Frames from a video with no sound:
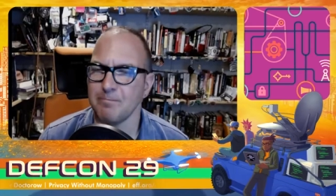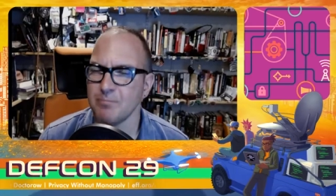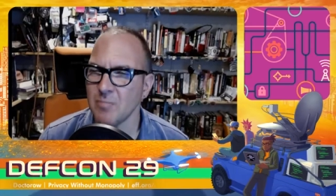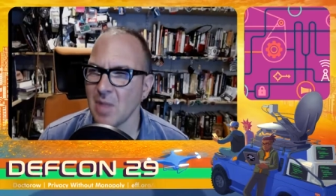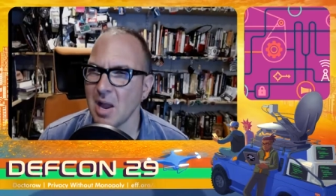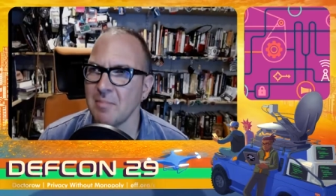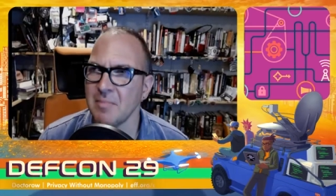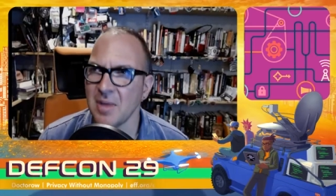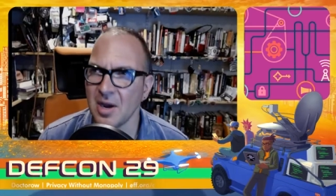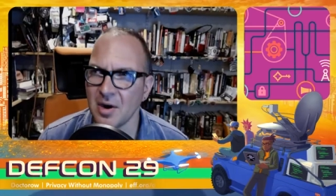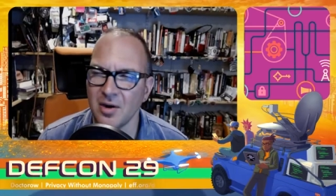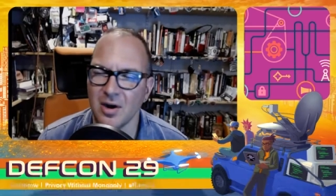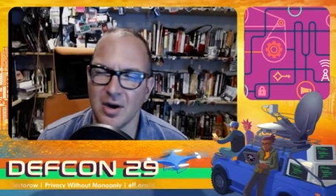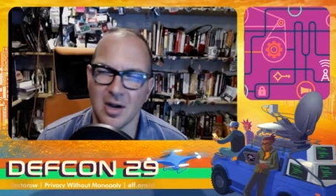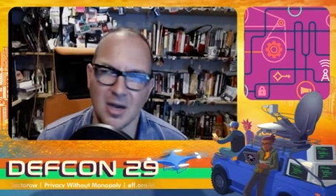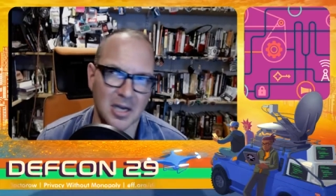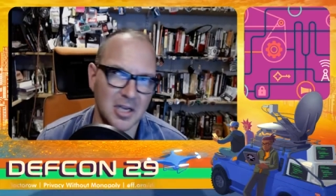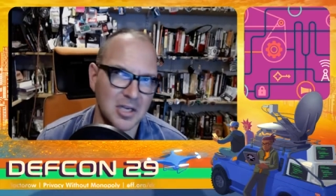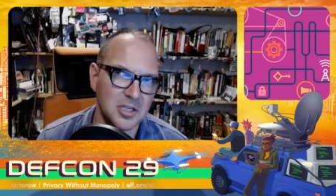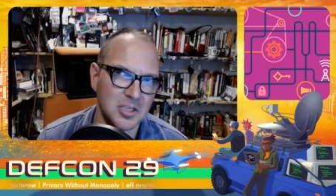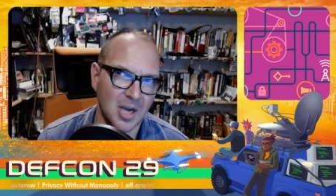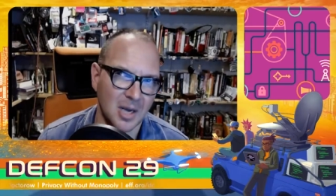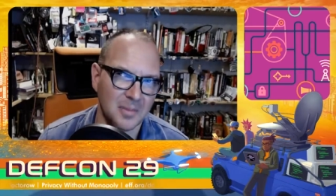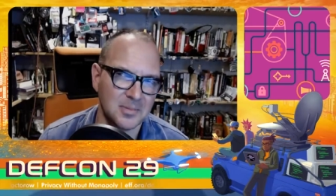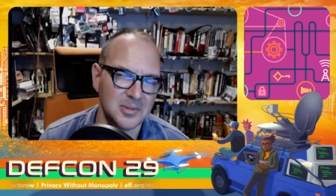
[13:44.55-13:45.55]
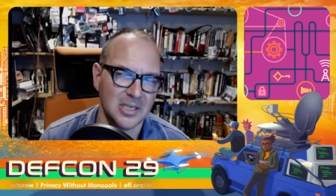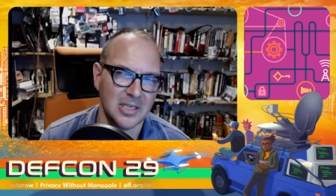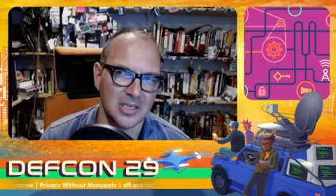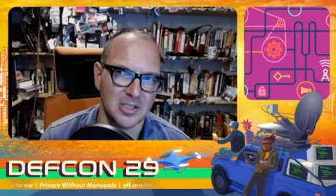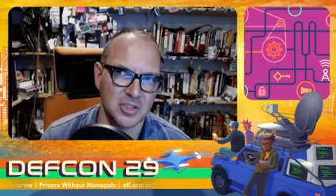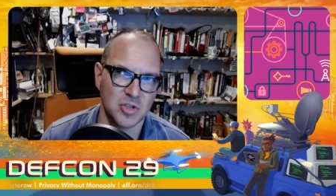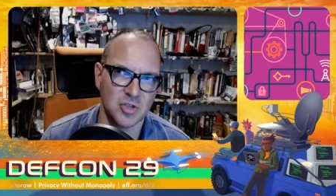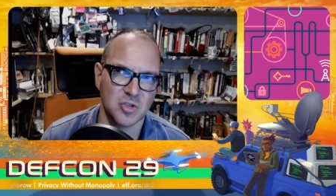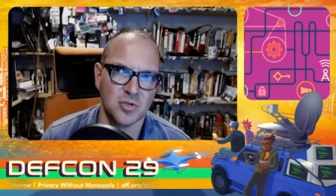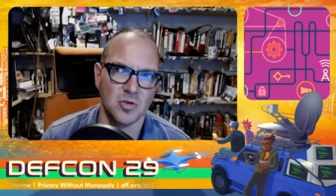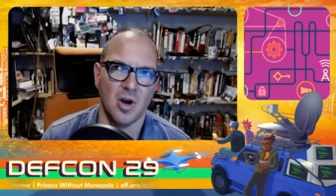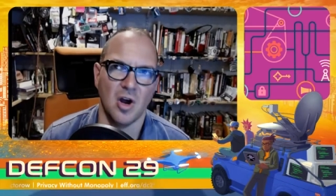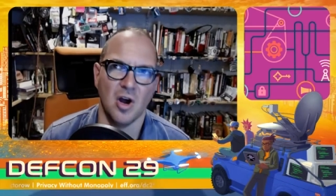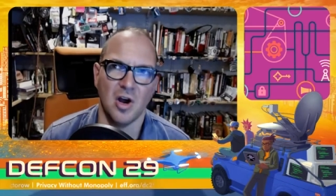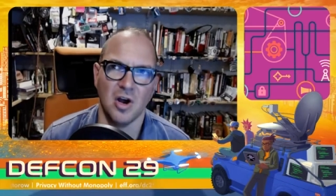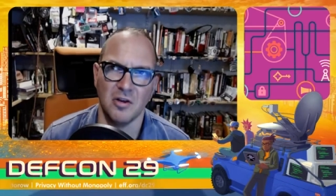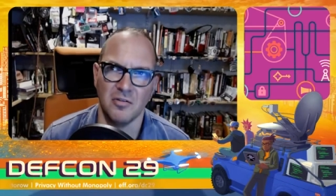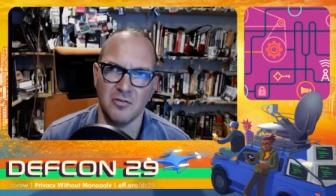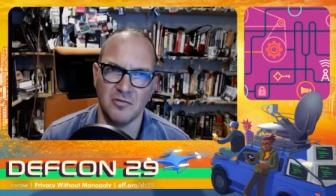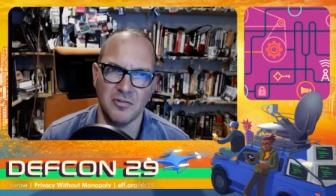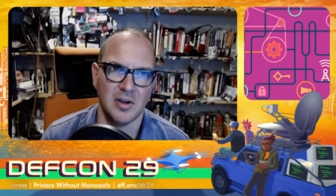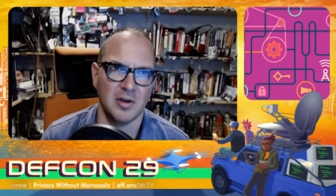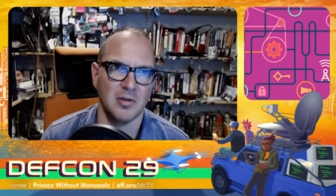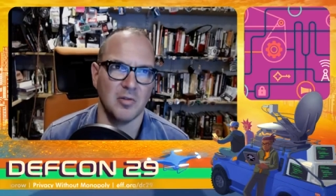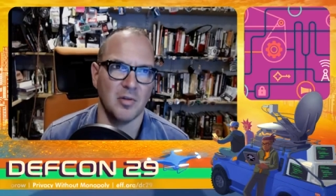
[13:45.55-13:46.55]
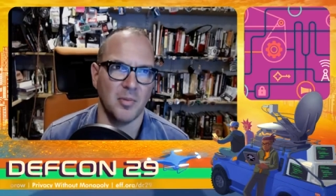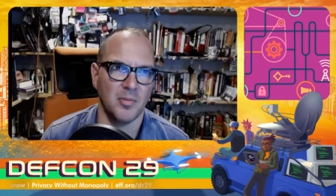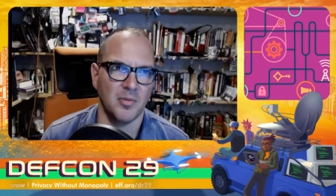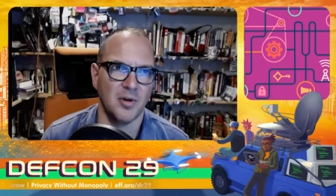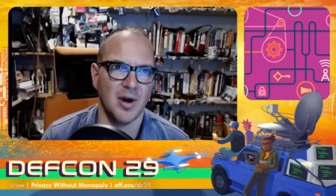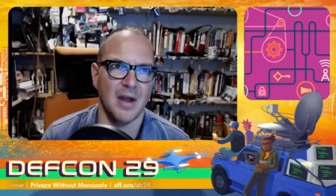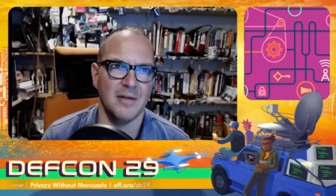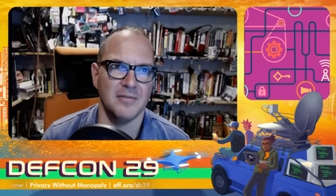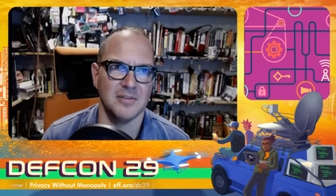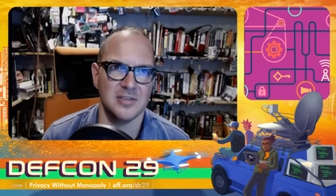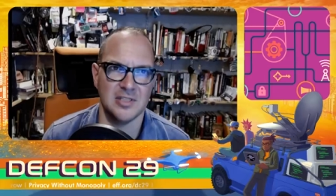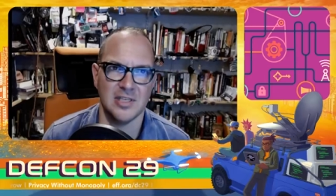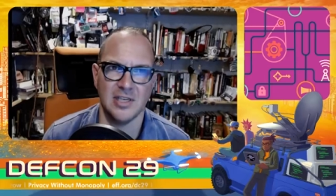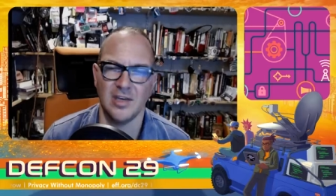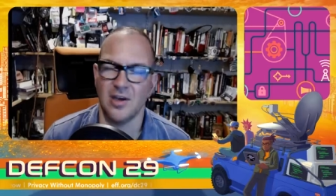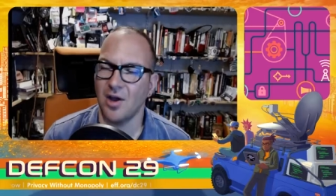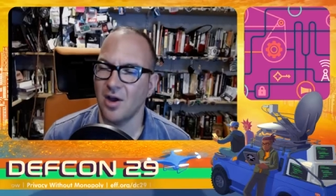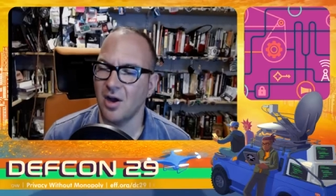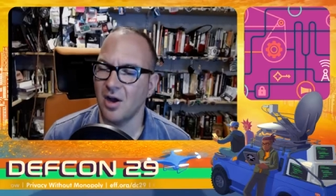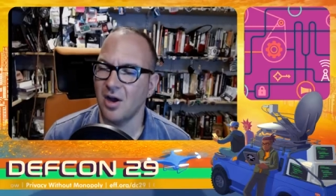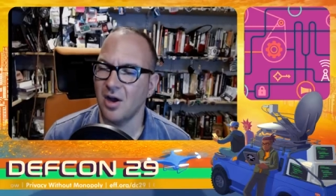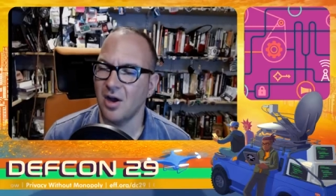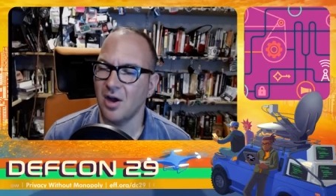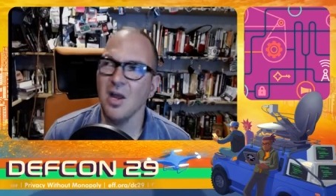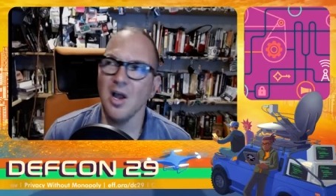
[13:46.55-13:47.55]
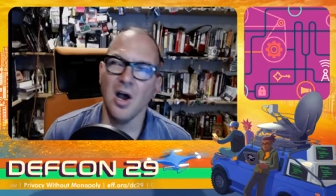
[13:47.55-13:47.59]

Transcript: America adopting a strong federal privacy law,